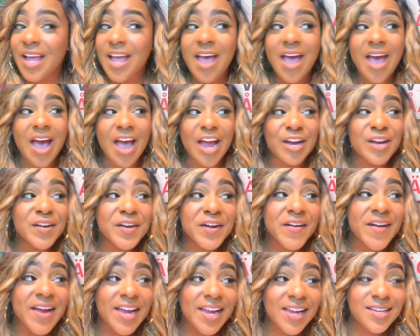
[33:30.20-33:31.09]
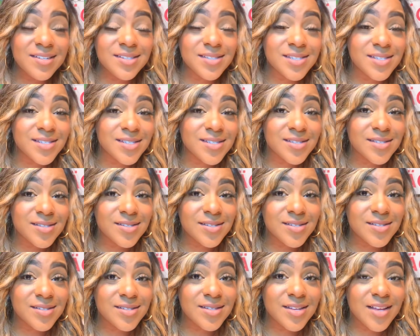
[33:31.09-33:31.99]
I hear crickets.
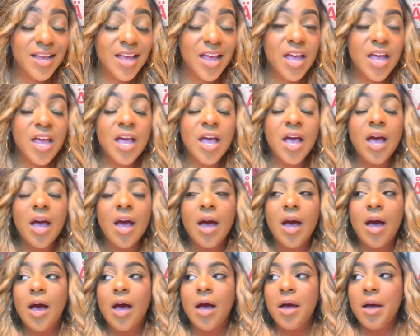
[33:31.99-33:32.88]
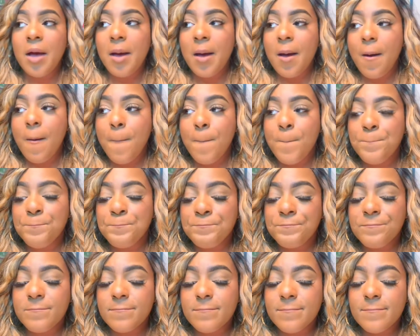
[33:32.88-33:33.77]
But
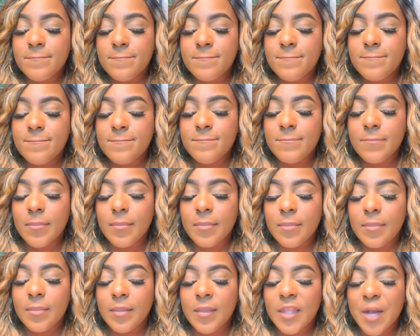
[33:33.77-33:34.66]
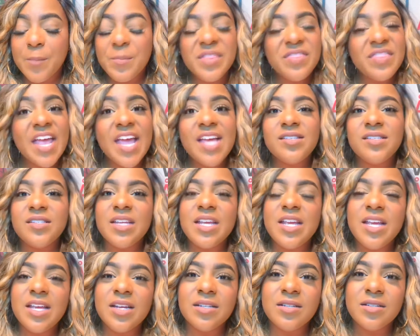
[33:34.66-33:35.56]
that's
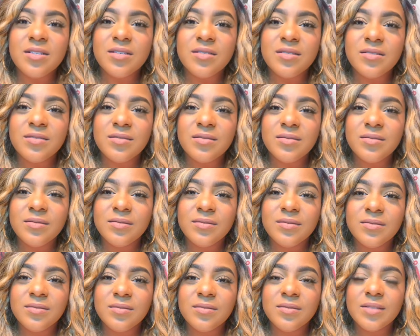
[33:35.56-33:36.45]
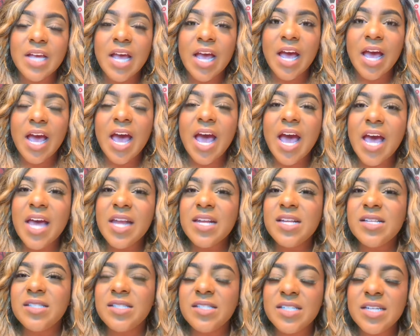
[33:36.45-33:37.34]
it.
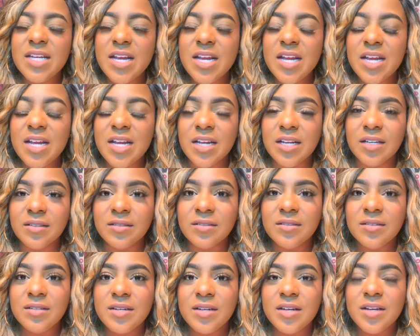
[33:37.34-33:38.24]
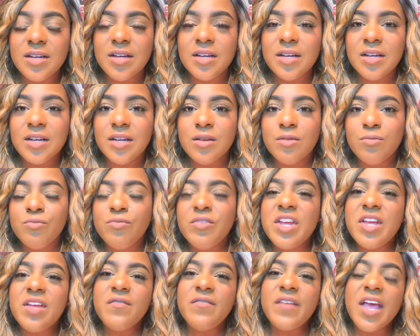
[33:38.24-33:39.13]
Honesty.
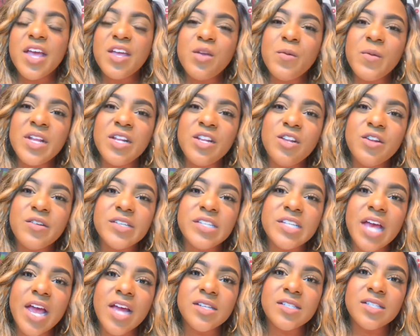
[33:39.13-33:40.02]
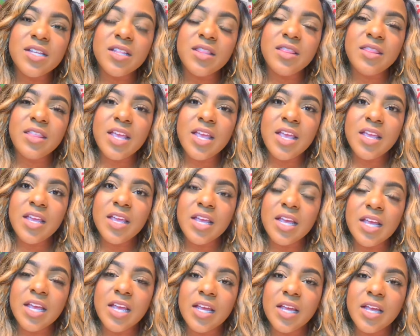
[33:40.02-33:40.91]
Reevaluating your toxic
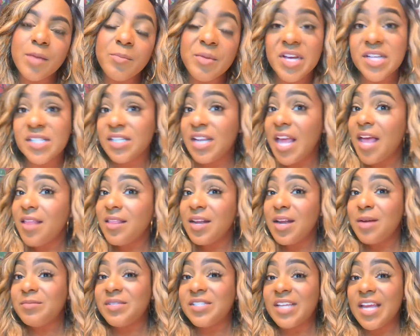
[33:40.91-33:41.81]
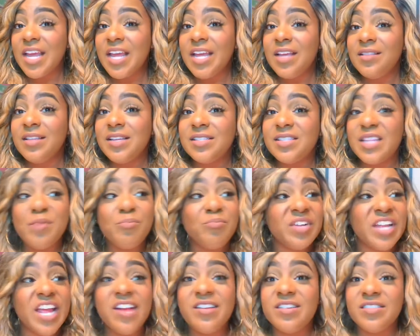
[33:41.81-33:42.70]
thinking. Because now that I'm saying this, that
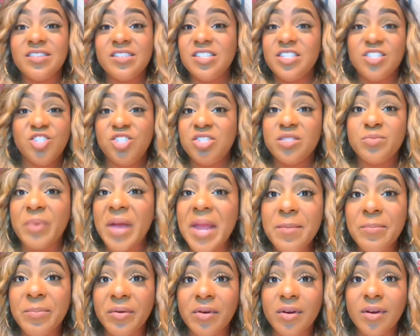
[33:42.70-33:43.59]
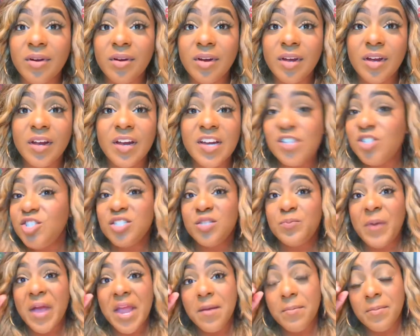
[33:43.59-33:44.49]
planner is just paper. It's
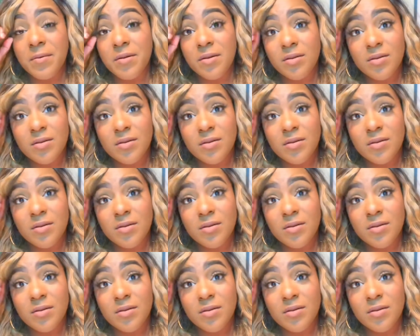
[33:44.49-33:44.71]
just paper.